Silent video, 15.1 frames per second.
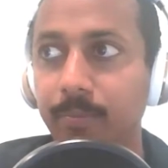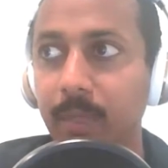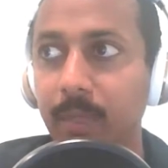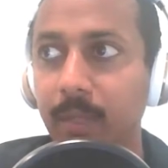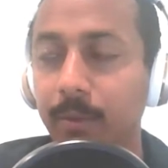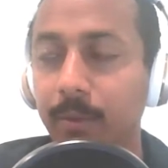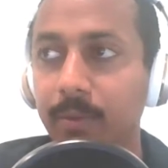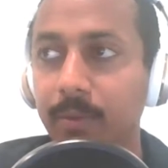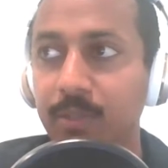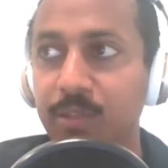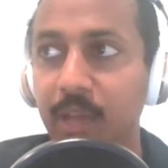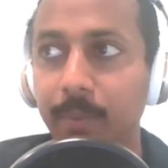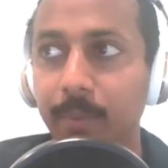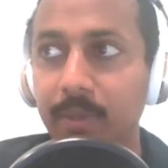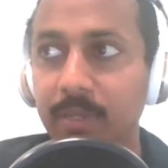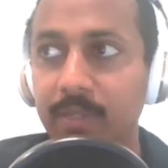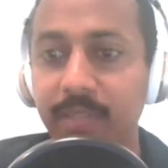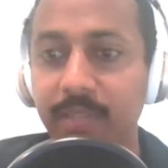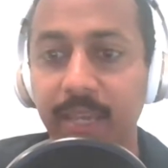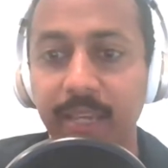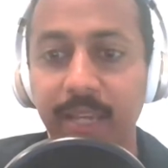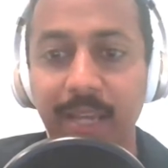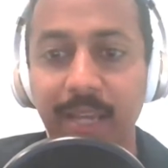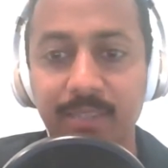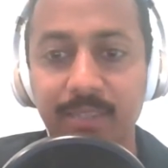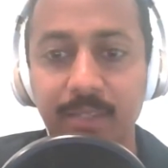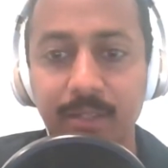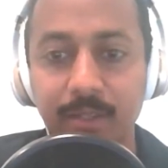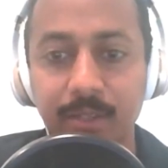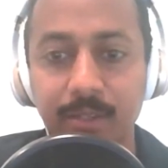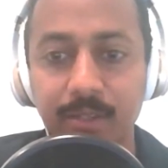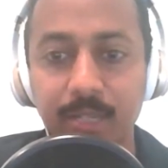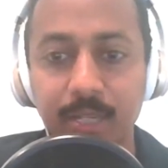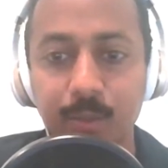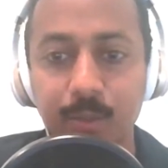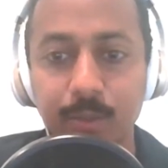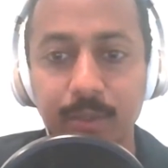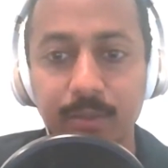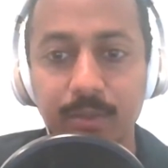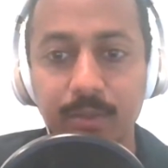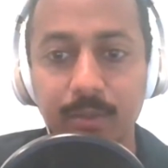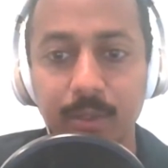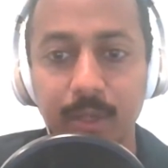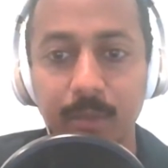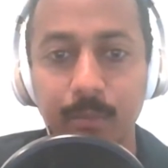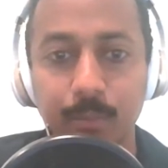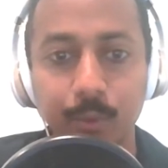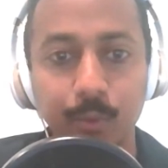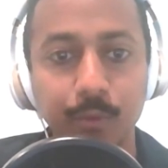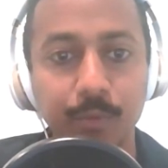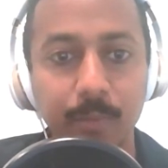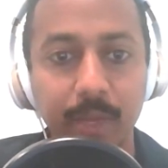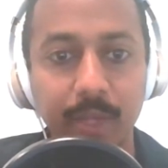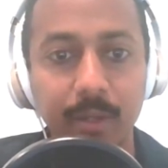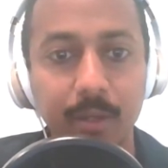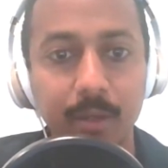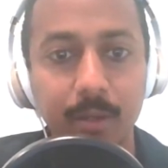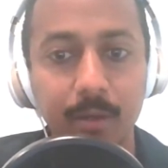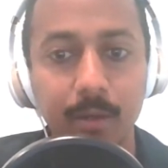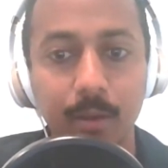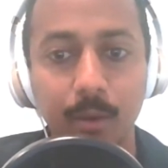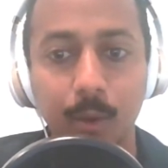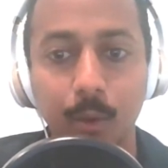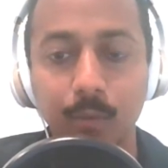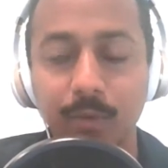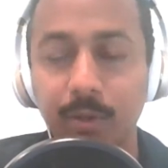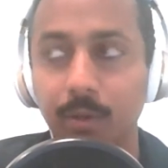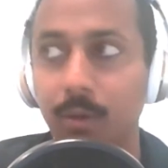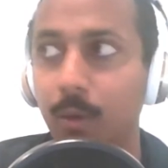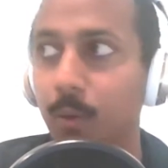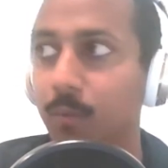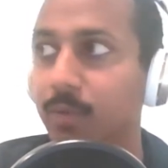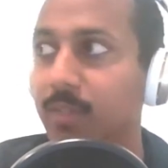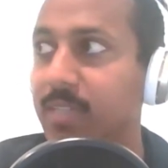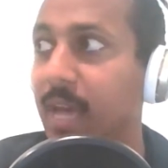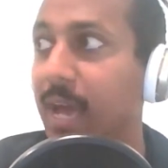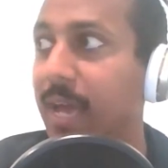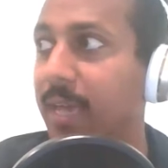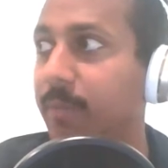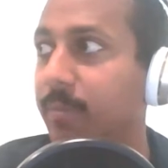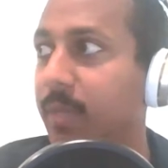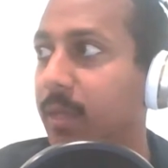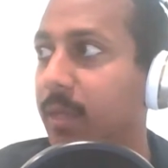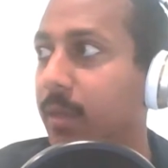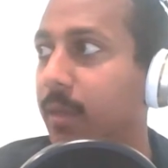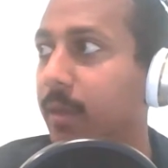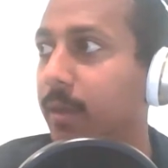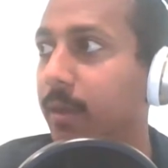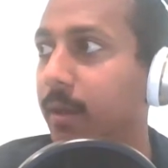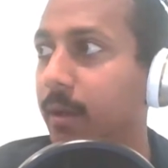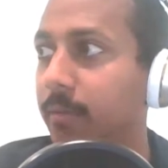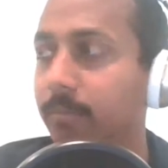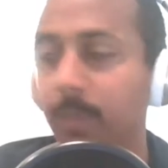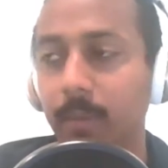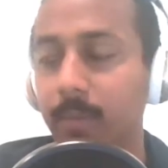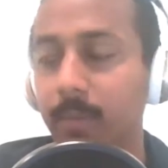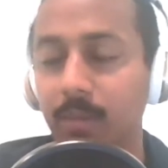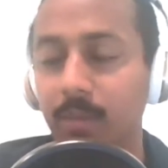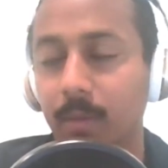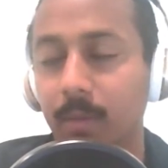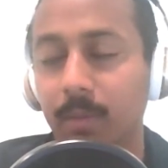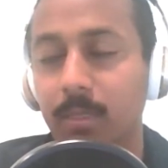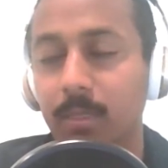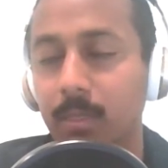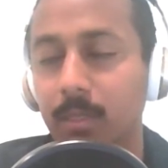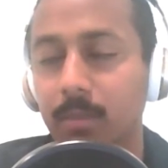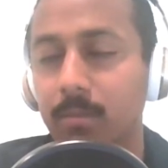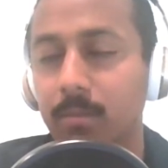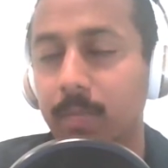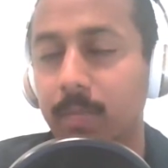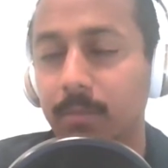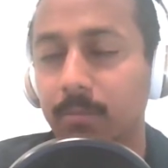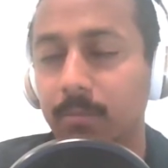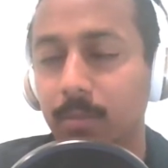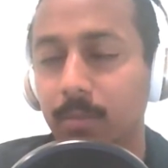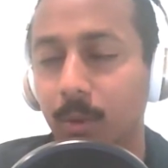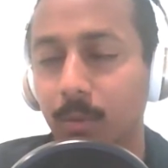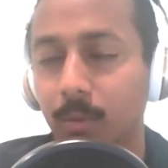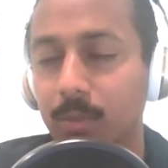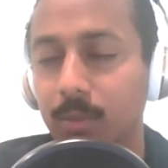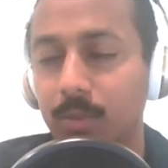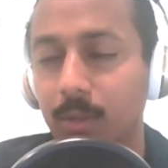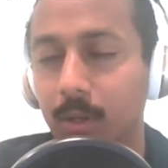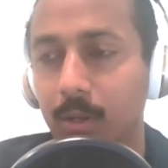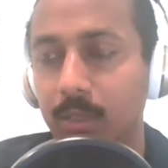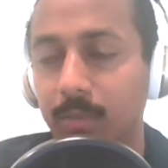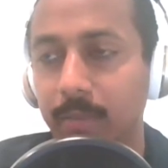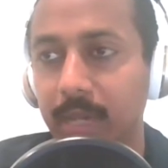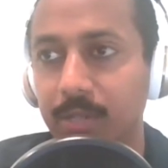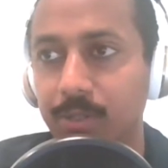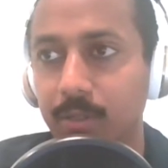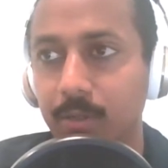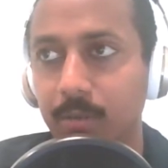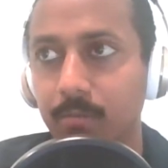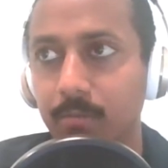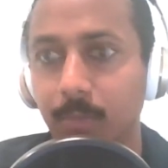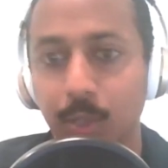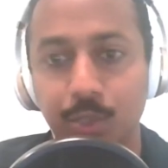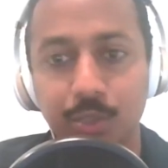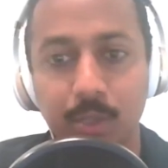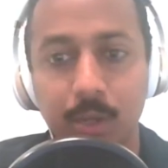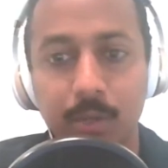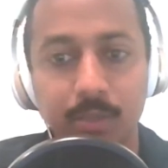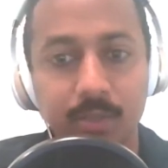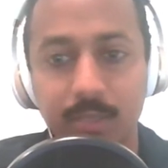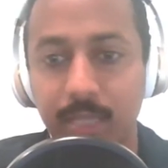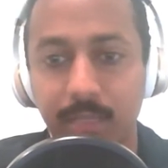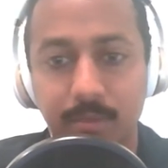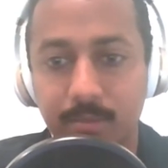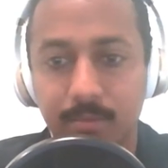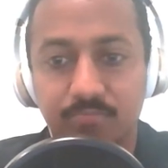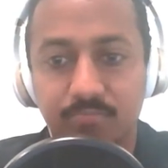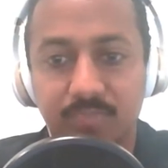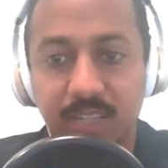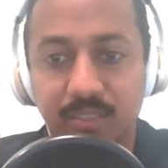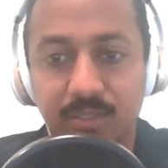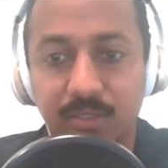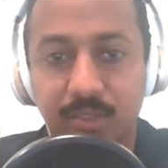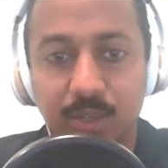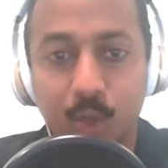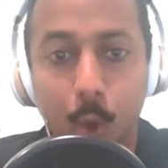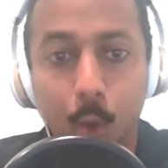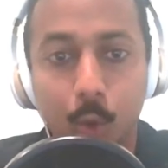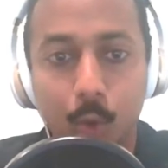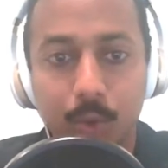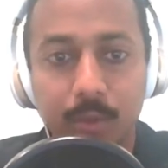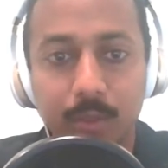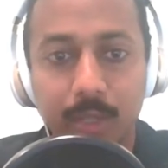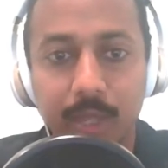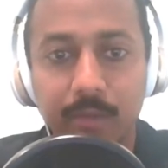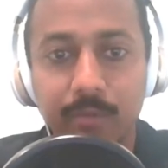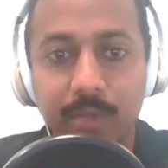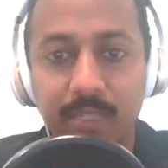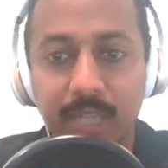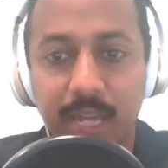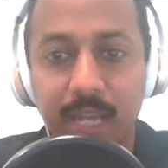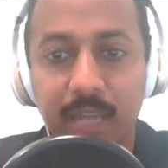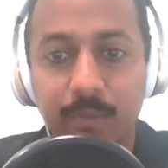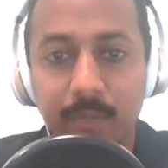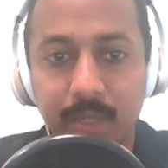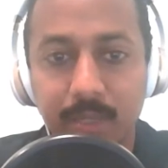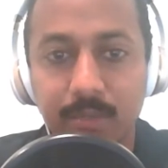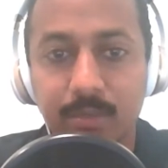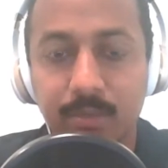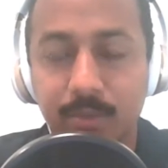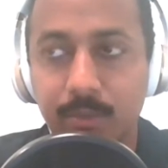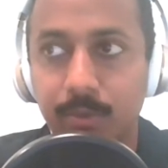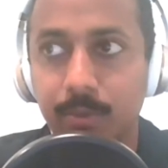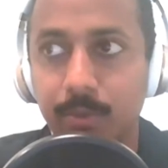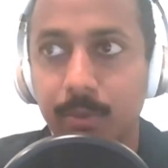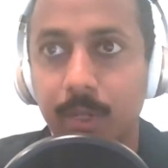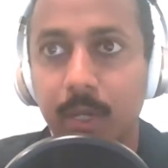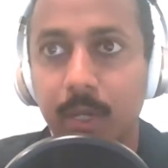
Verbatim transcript: you know the Japanese say kaizen continuous improvement over over time uh, I mean, it's, I mean, it's, like almost all the major martial arts. That's that's the goal every time is to